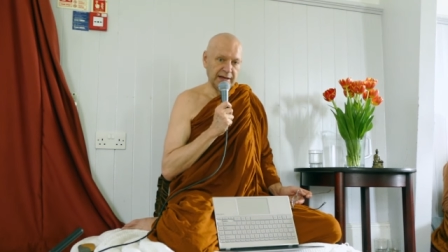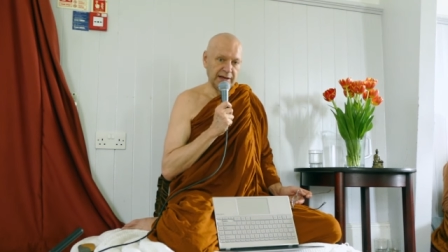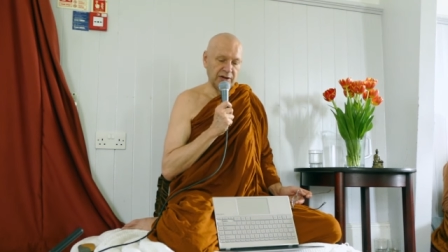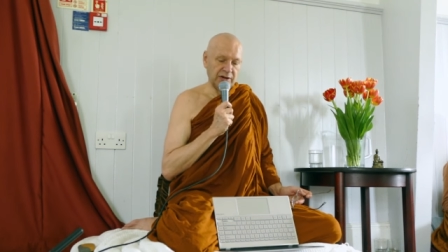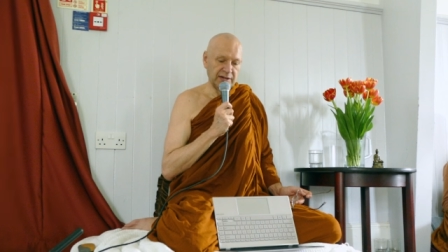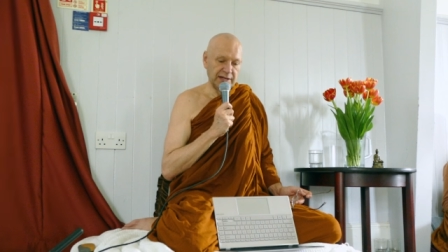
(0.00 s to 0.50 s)

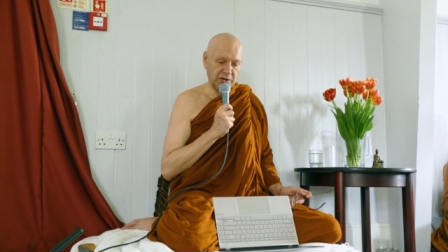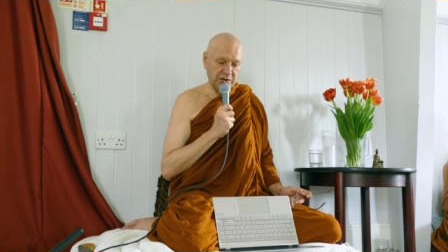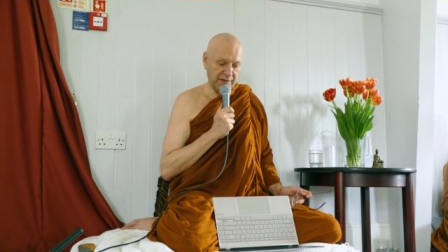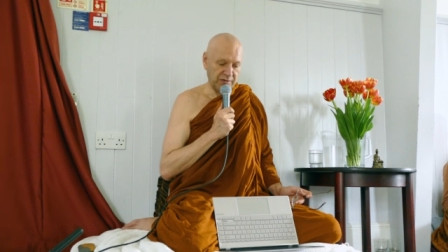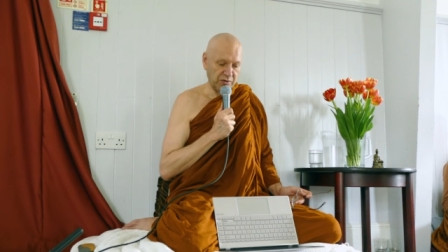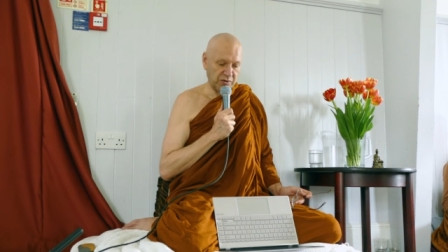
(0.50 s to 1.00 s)
until you
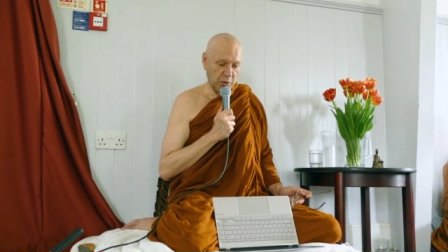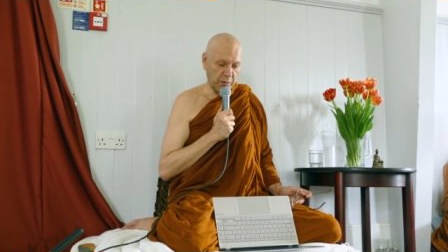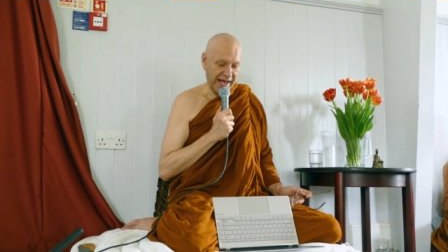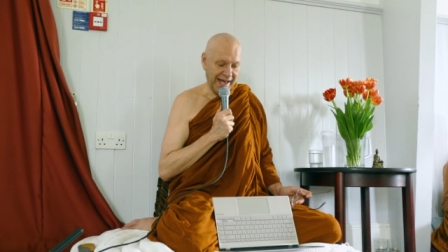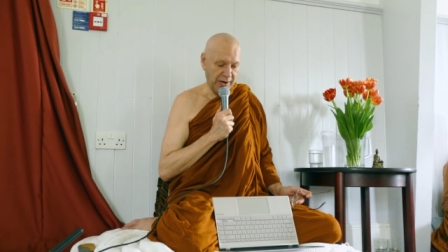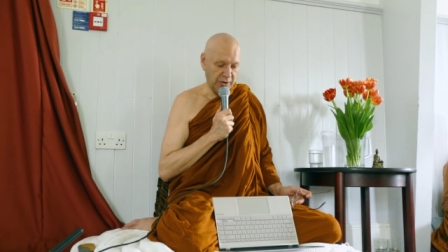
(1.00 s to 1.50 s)
have to
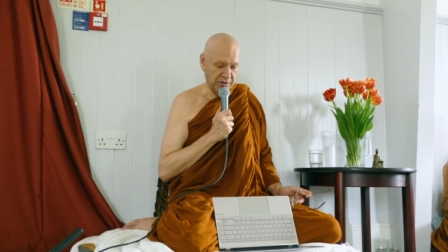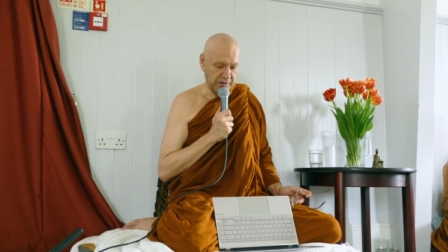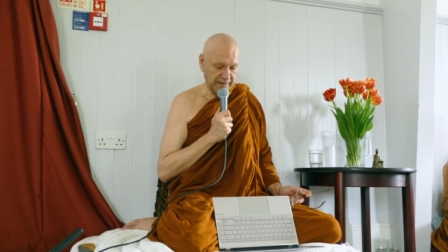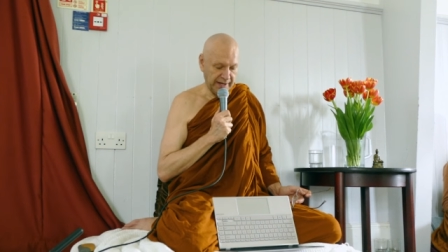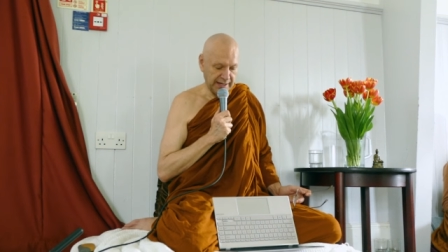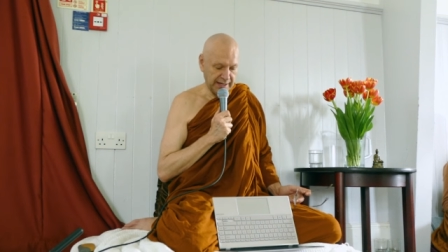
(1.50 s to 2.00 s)
come out
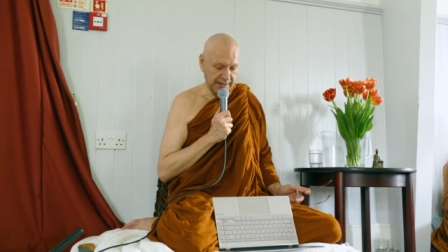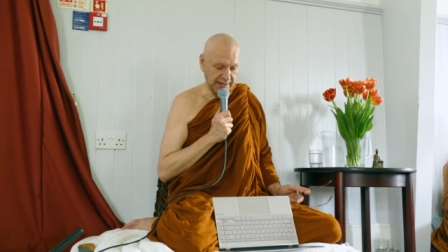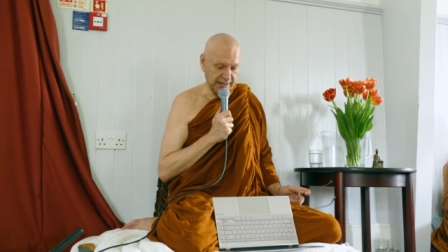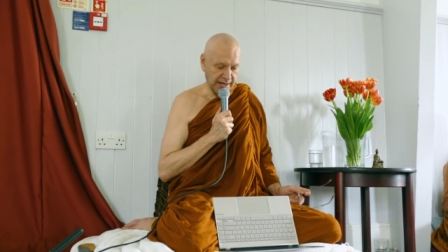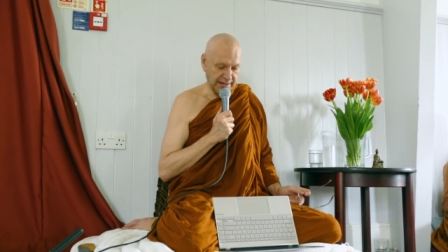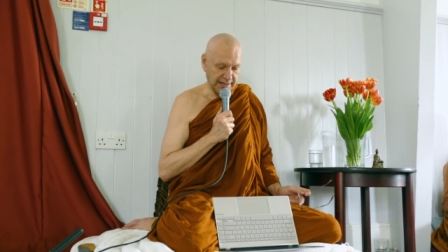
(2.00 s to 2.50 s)
of that
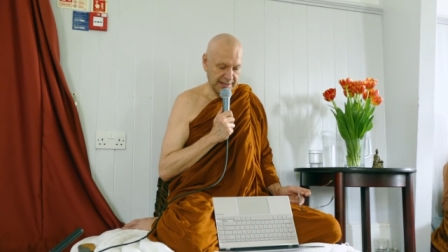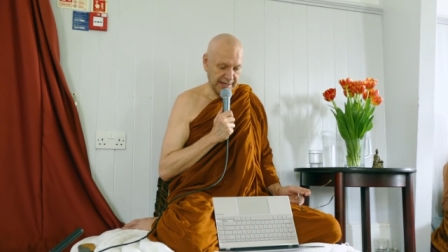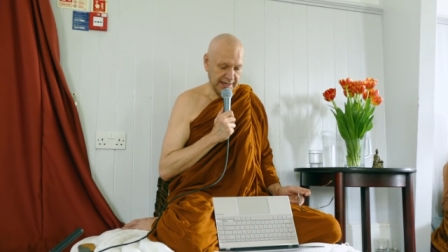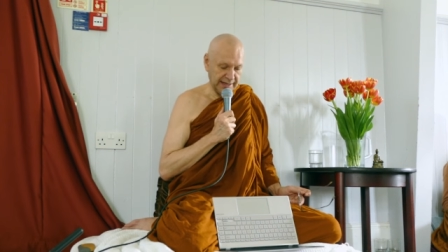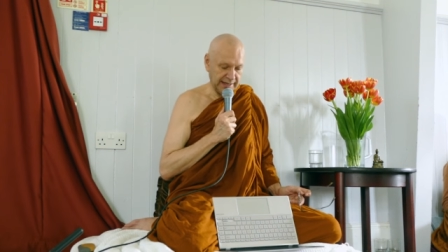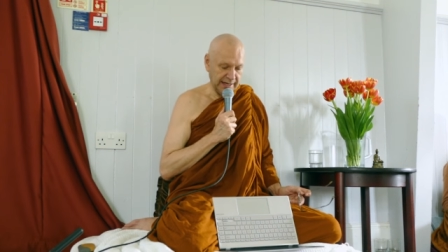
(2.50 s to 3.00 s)
jhana
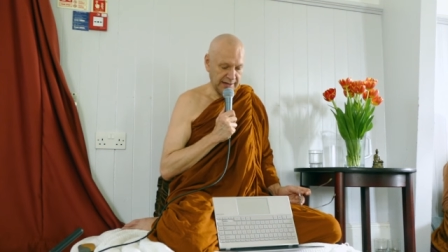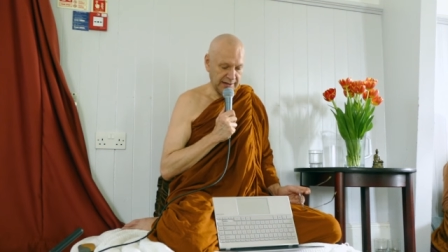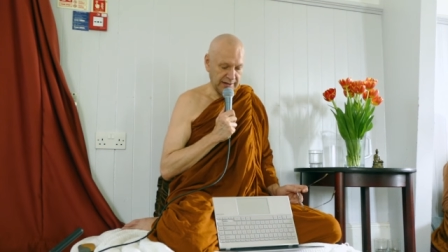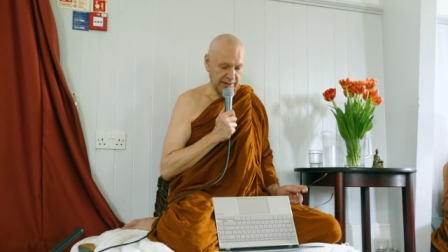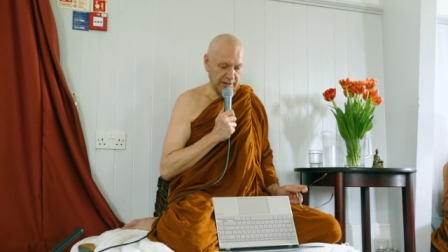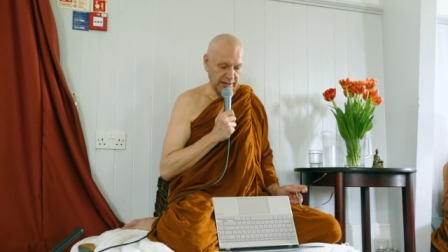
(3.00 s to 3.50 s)
state and
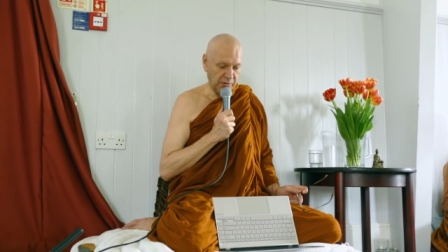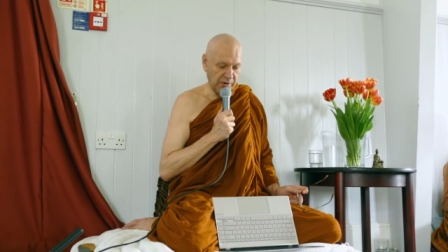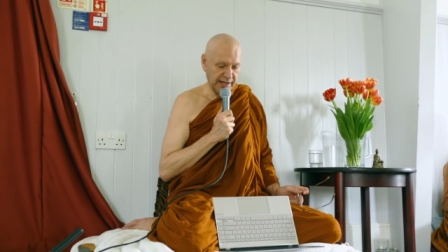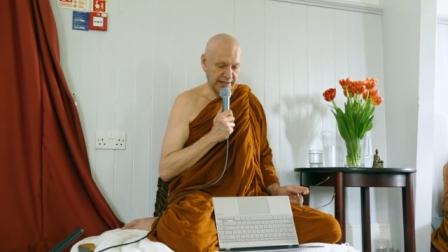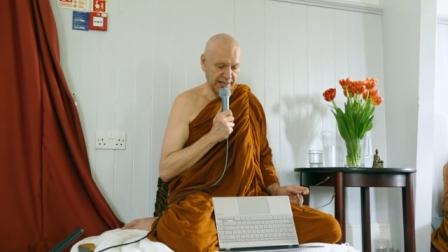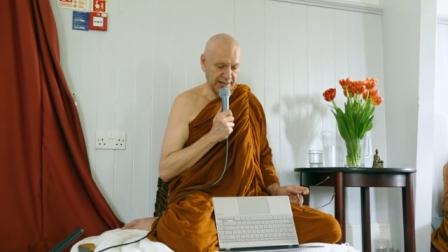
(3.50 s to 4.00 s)
then the
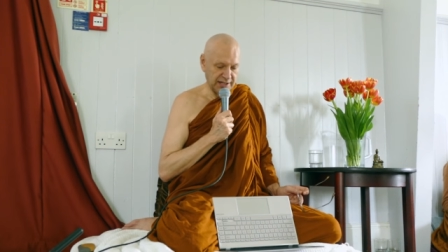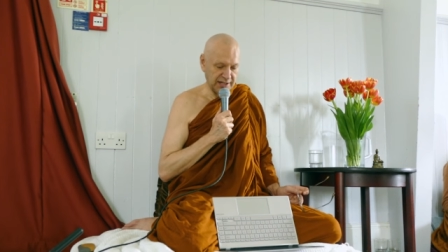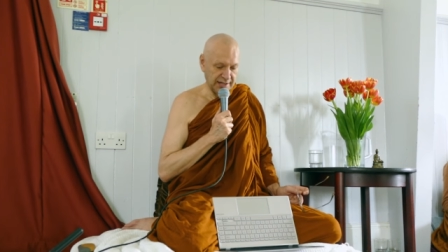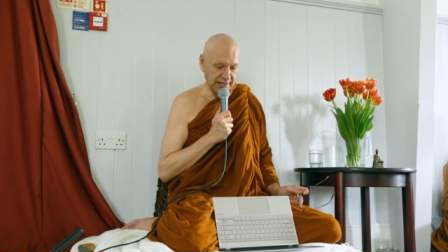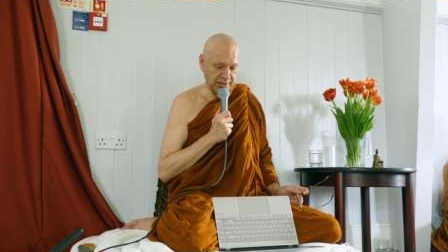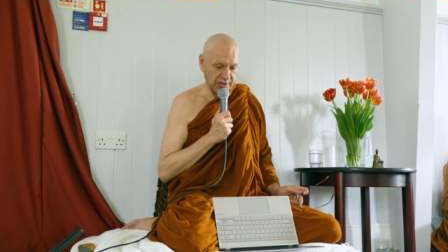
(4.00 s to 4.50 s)

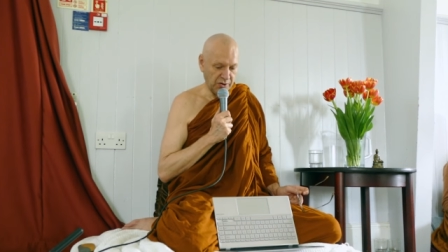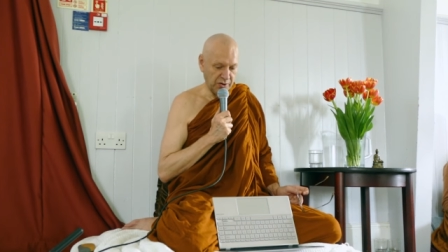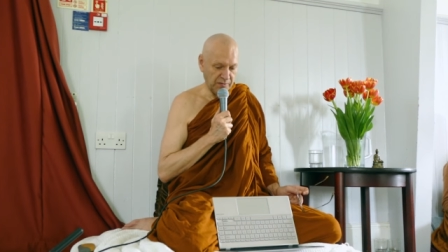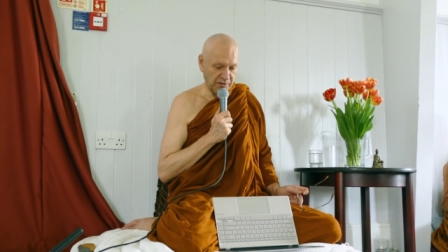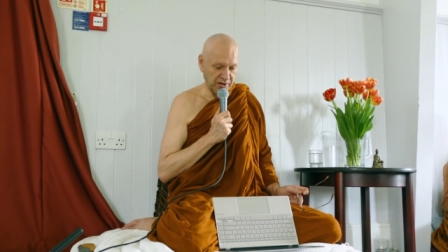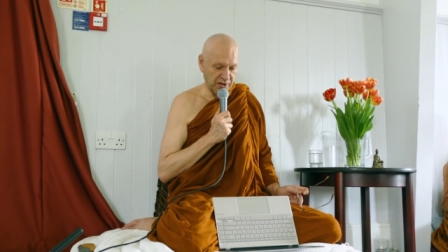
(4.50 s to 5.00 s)
relaxation is
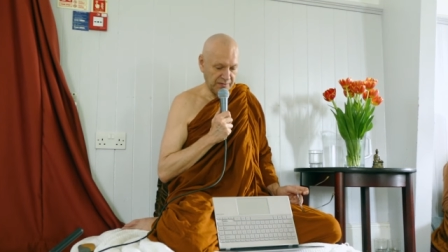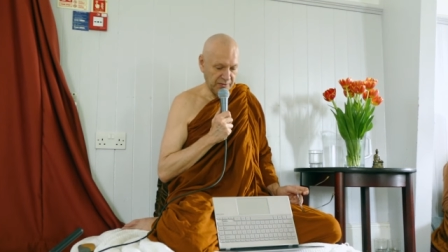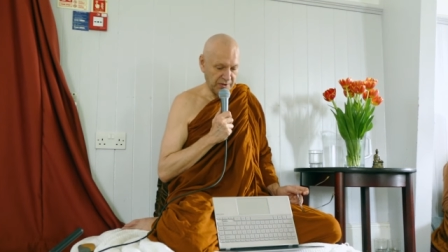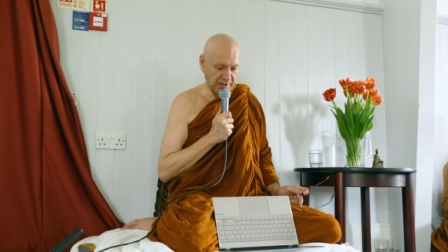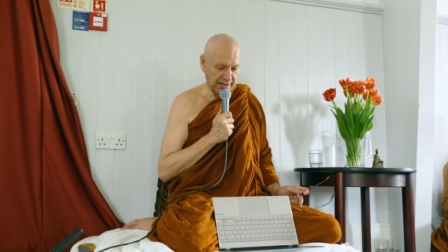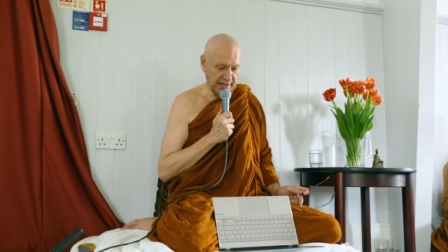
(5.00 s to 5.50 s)
over,
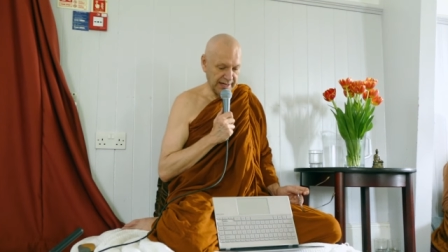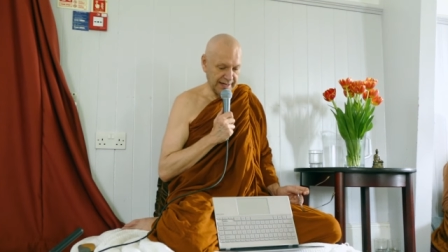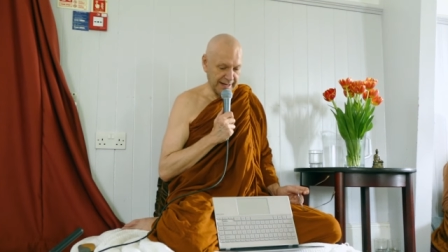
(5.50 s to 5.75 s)
unfortunately.